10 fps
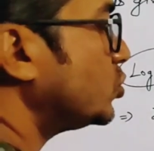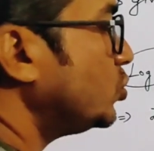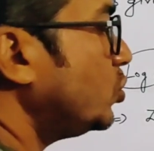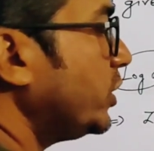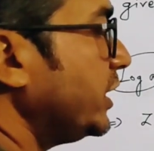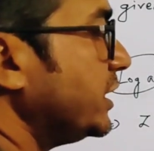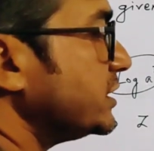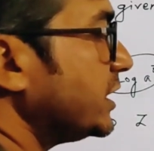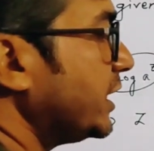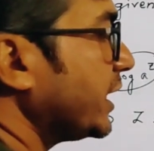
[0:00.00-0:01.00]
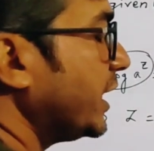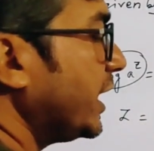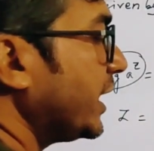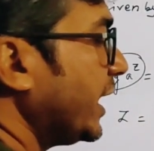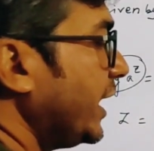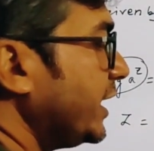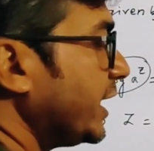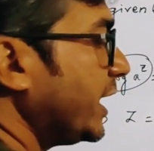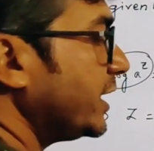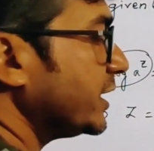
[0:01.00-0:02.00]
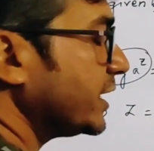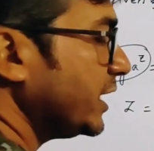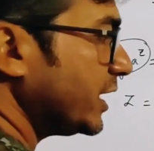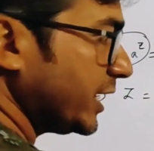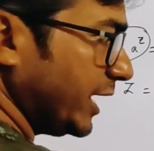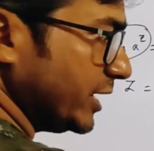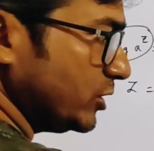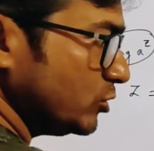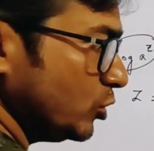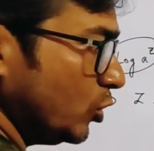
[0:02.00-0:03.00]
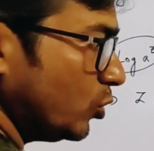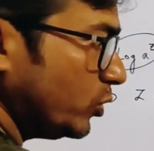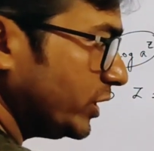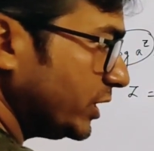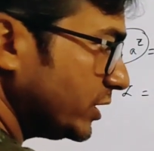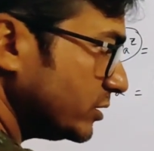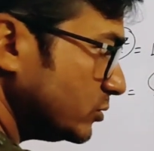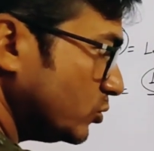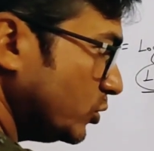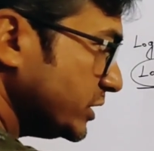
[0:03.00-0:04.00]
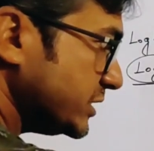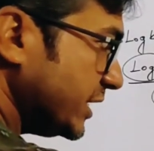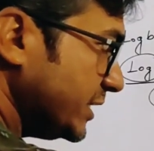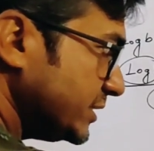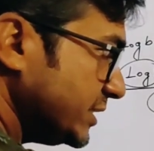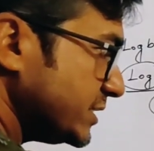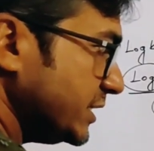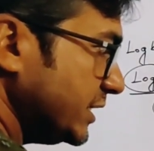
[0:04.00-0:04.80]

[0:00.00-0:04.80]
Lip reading: two integer, here n and here n, we change this